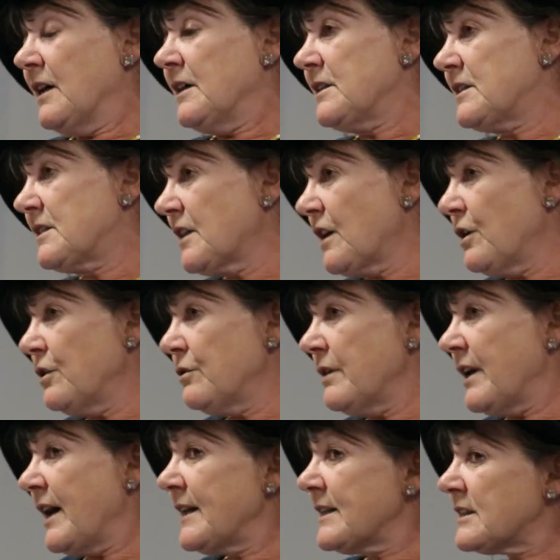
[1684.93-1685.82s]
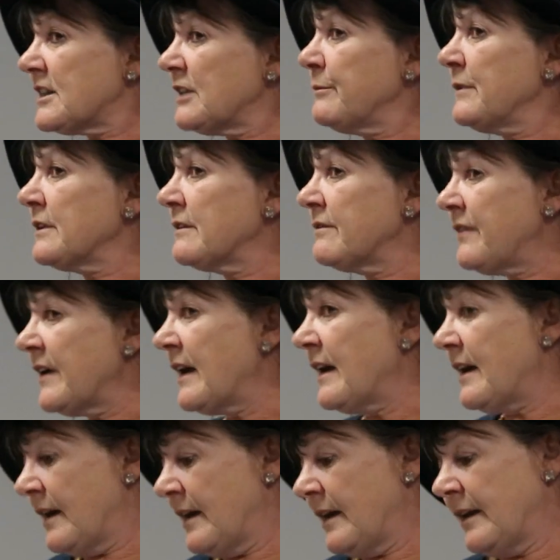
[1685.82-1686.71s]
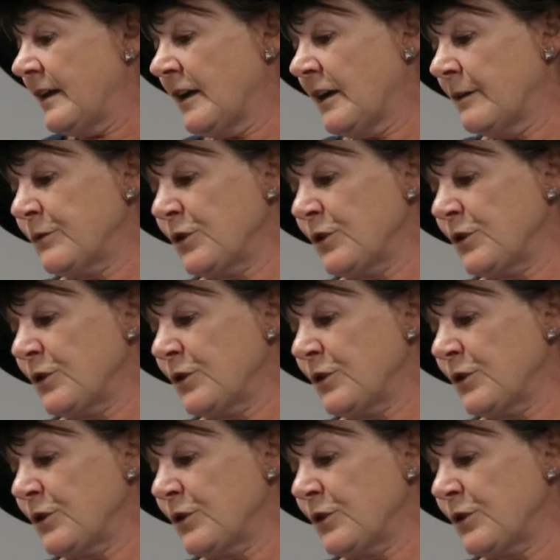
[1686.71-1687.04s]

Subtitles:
So Esther McVeigh,